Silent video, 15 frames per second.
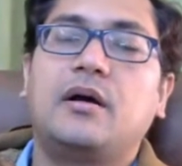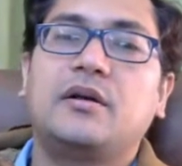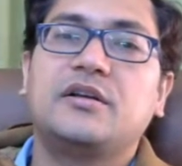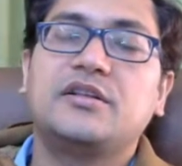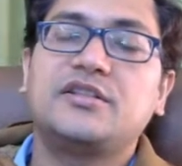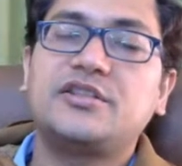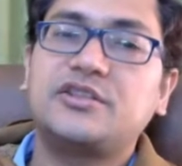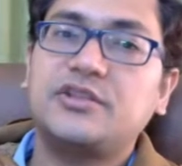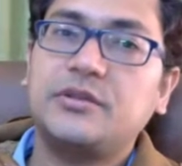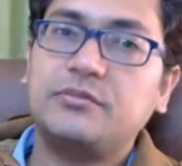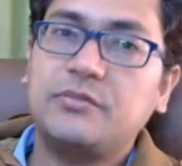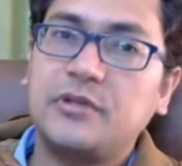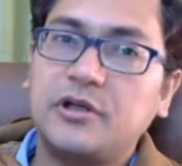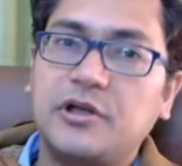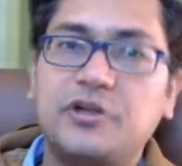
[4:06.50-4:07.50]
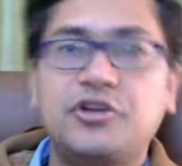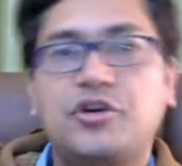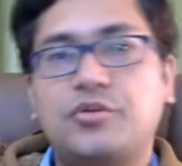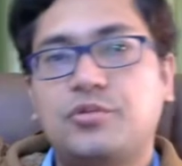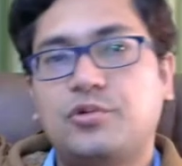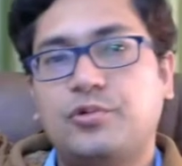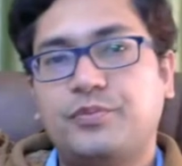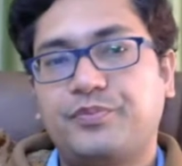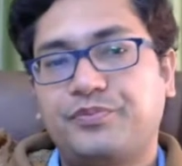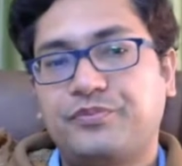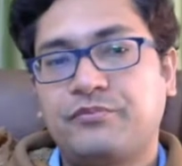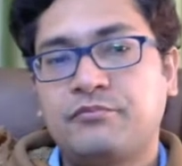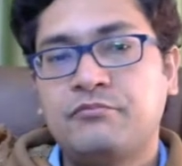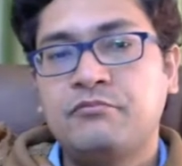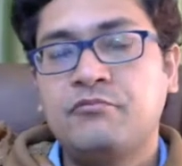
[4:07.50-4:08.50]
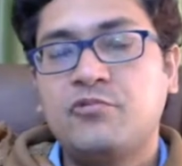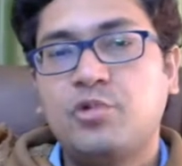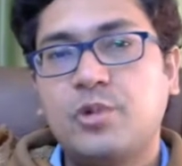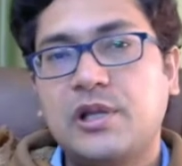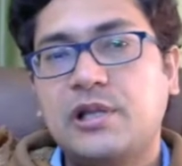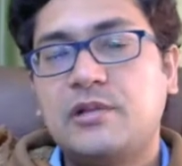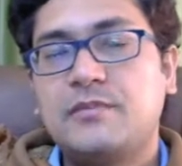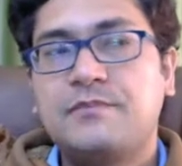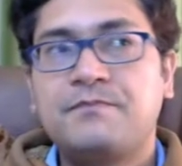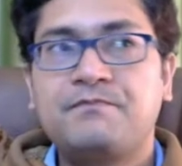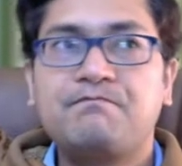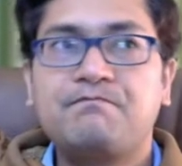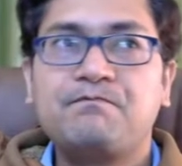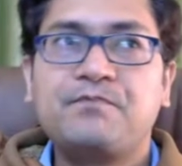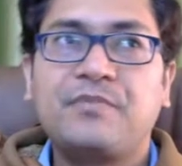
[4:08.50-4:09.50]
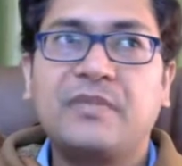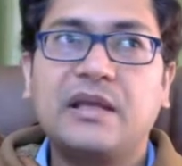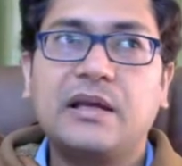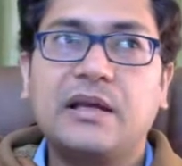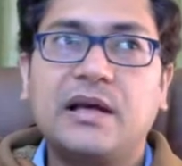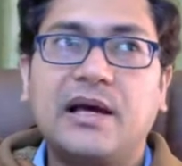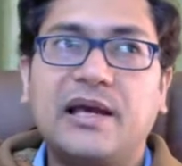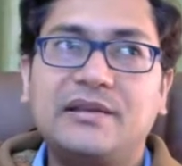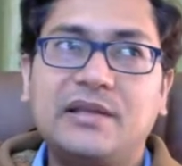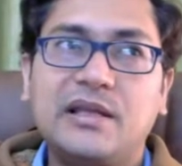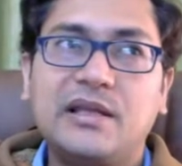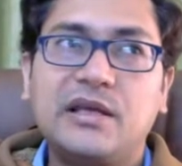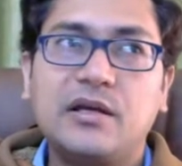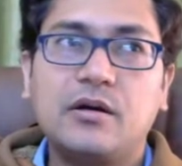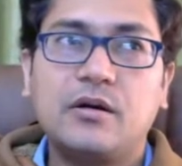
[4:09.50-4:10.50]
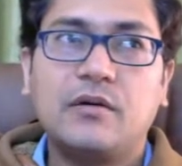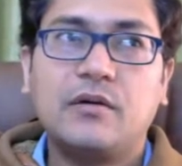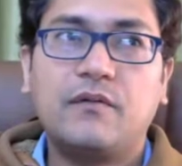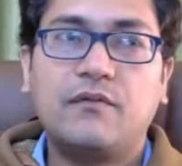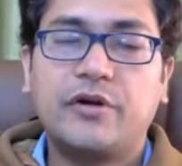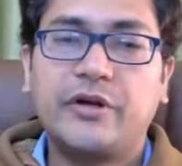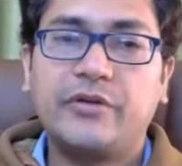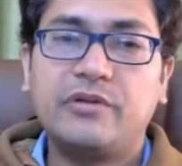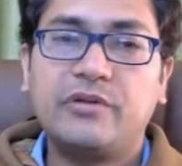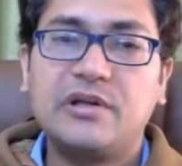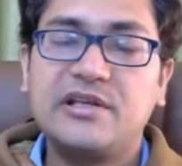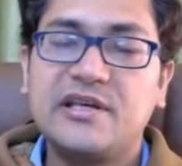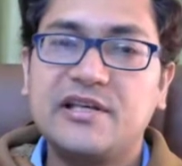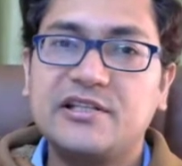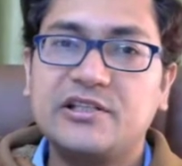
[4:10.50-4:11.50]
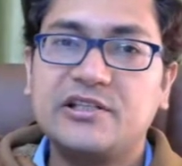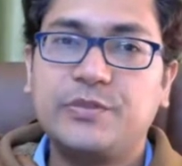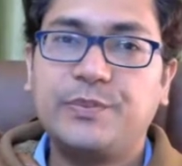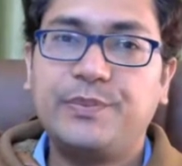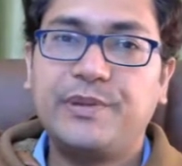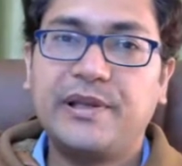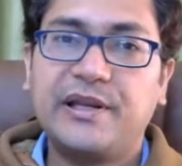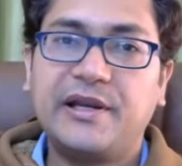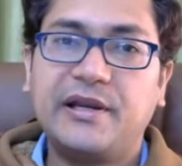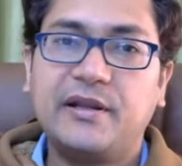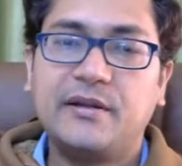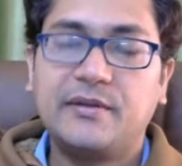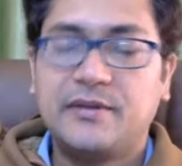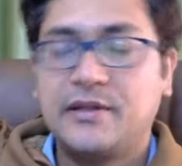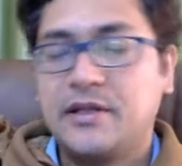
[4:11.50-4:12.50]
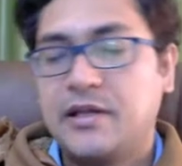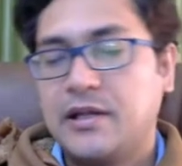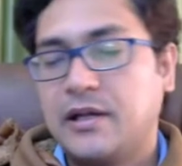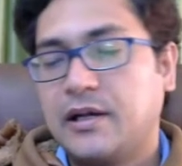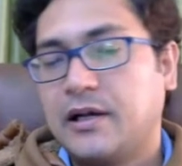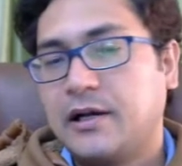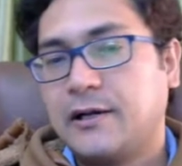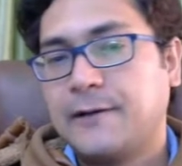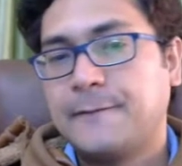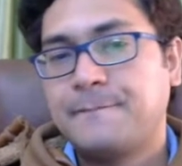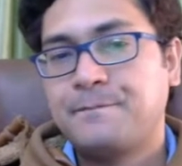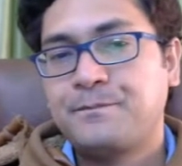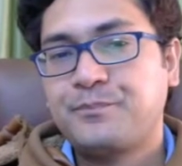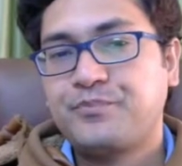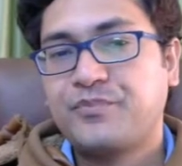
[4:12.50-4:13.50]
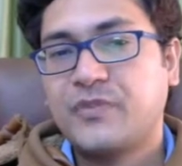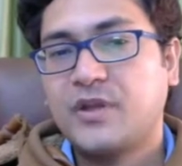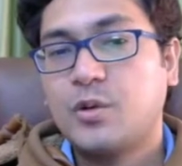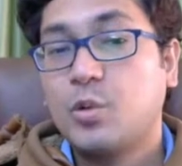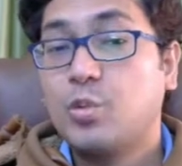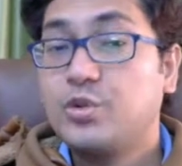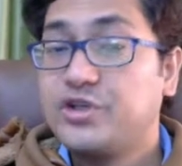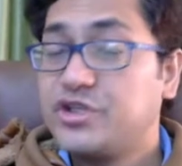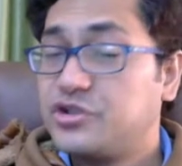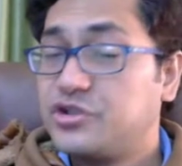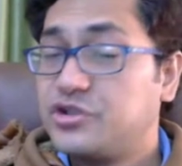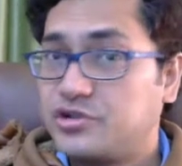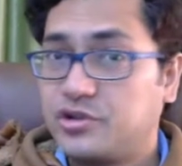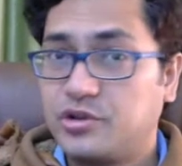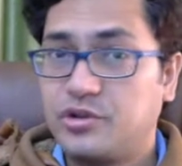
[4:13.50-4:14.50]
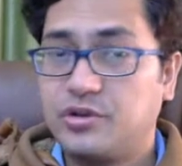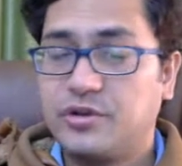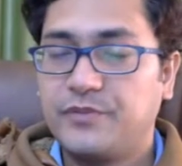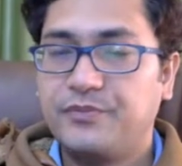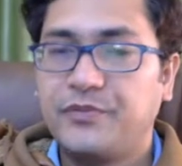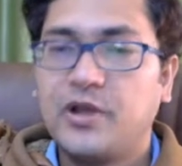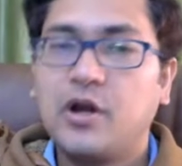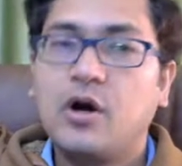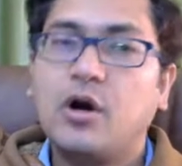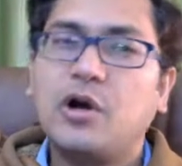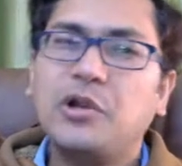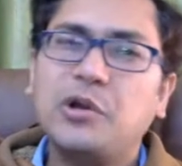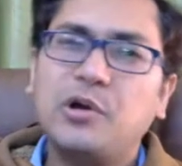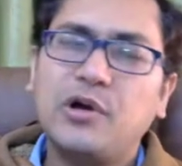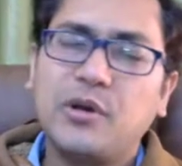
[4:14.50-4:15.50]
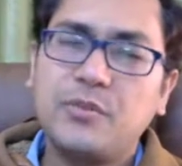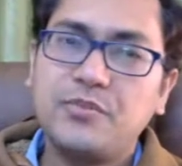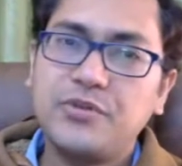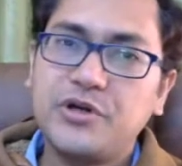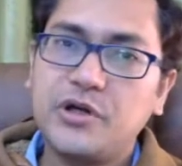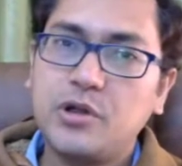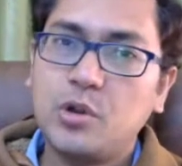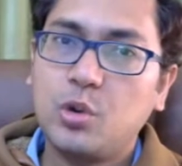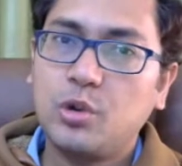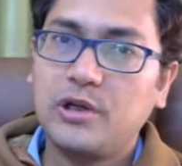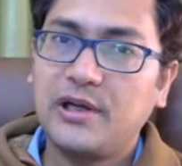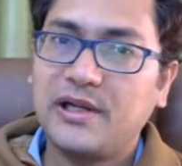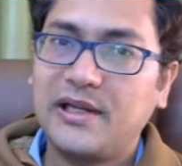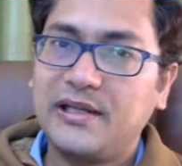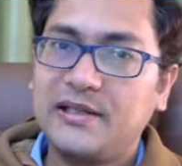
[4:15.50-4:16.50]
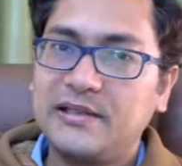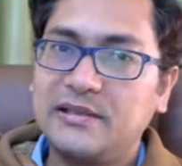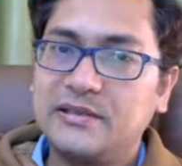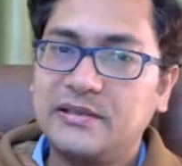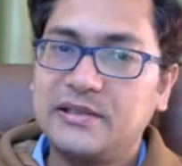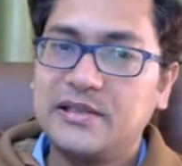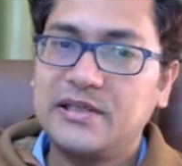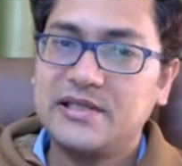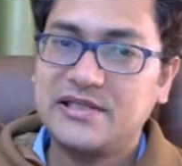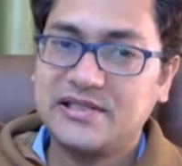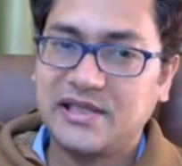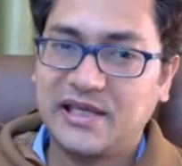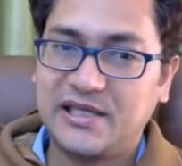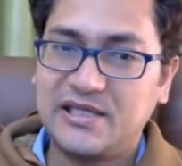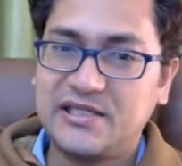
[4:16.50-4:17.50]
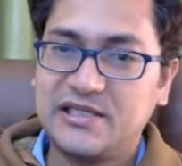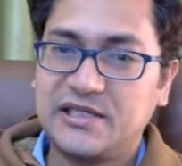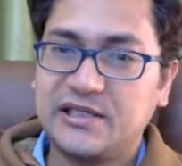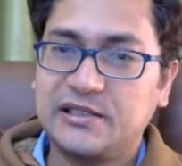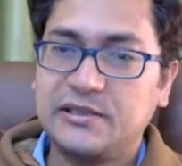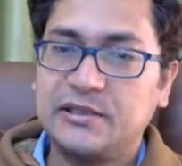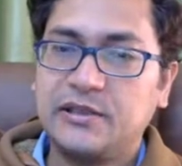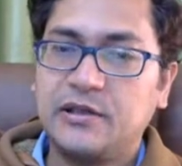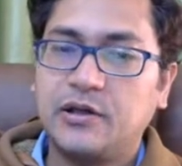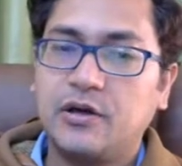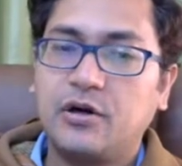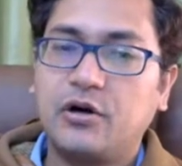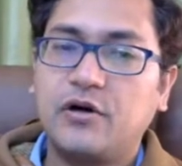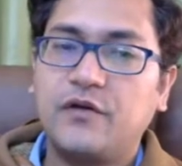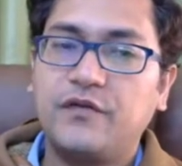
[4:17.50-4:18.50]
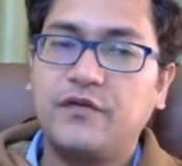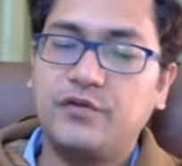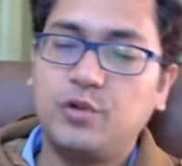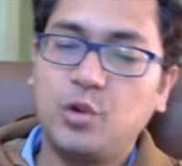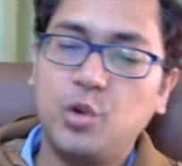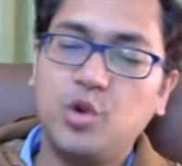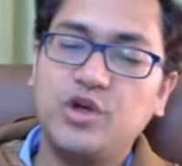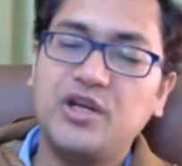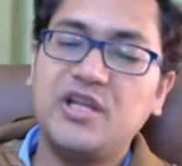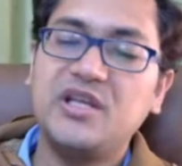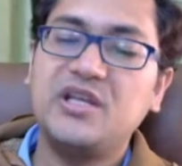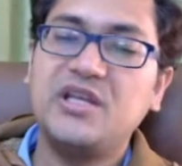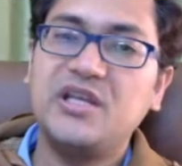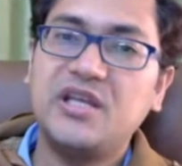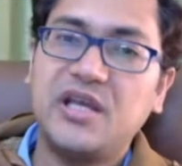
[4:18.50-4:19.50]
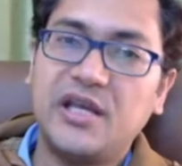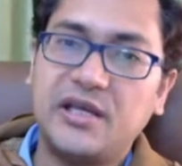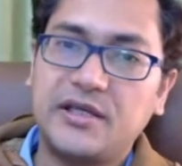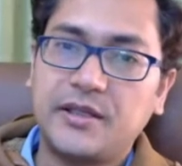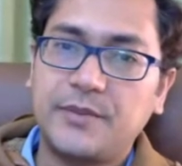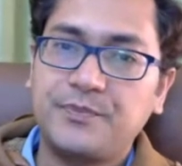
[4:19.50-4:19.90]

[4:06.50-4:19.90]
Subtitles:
some another move. Well, I think whatever he has played, which is also good. Although computer don't like his idea of rook de8.